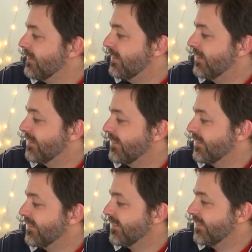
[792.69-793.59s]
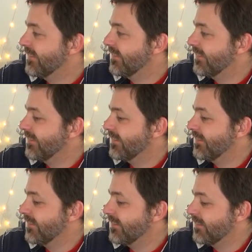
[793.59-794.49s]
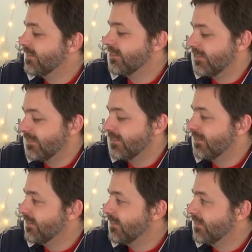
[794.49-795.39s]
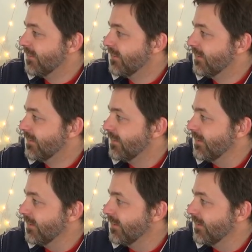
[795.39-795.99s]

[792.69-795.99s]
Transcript: No words are spoken by the person on screen.